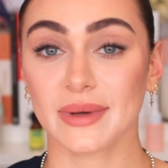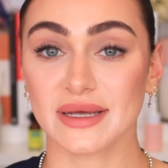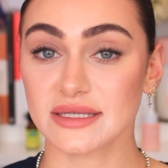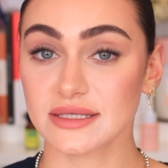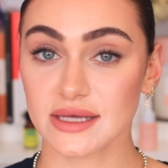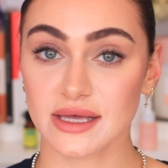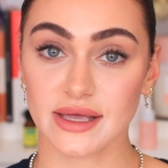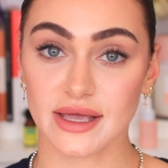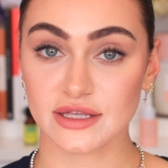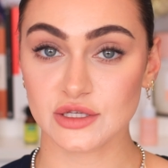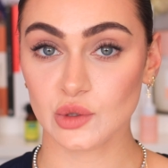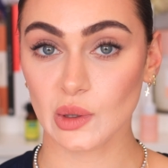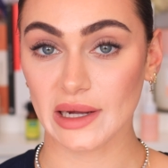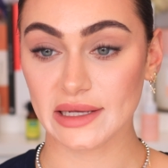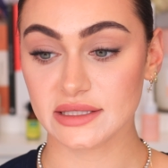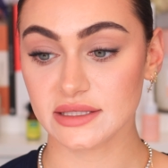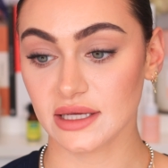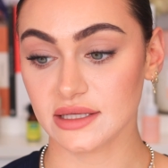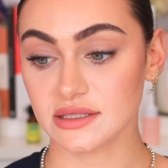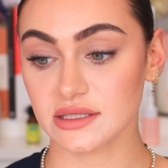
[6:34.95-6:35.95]
my skin gets
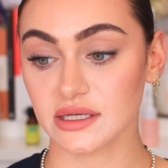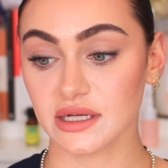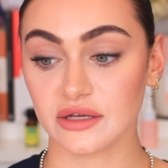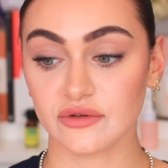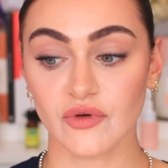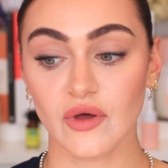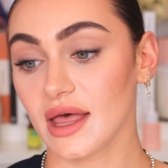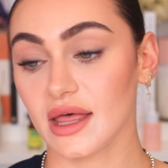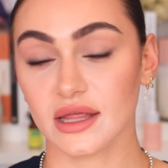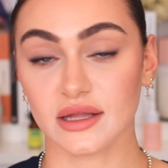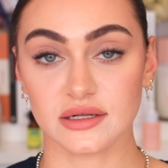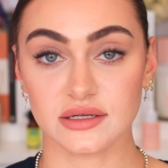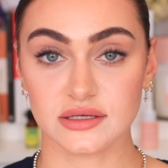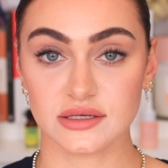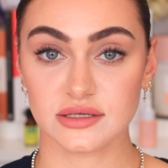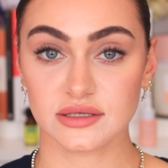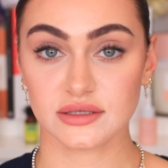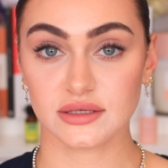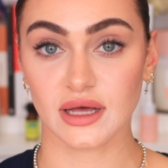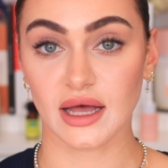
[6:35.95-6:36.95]
quite sensitive
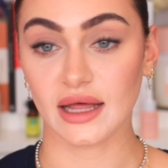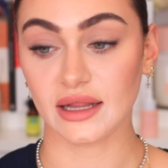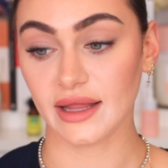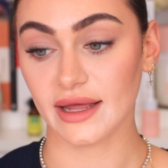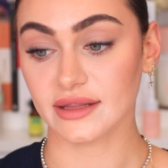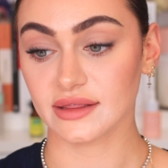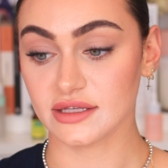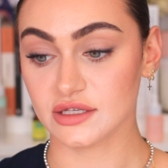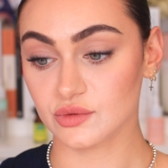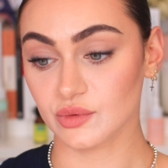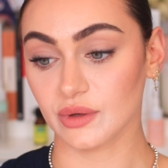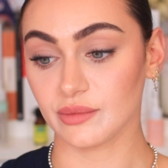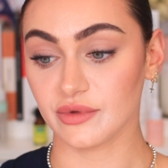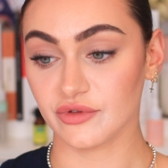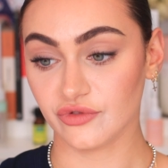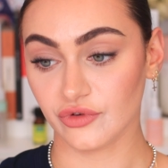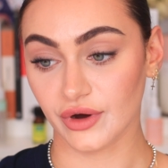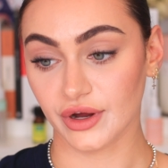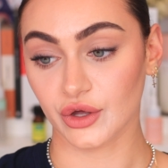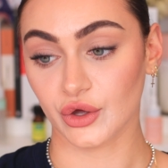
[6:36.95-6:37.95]
and I like this one
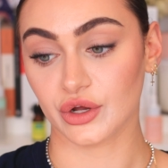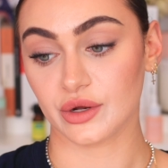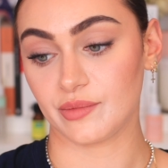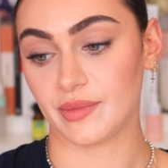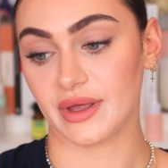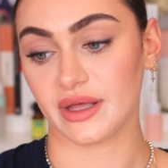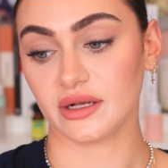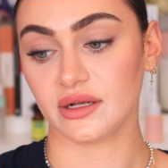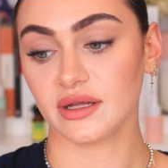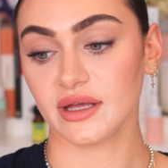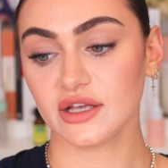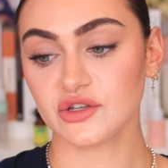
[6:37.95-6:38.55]
before I go to bed.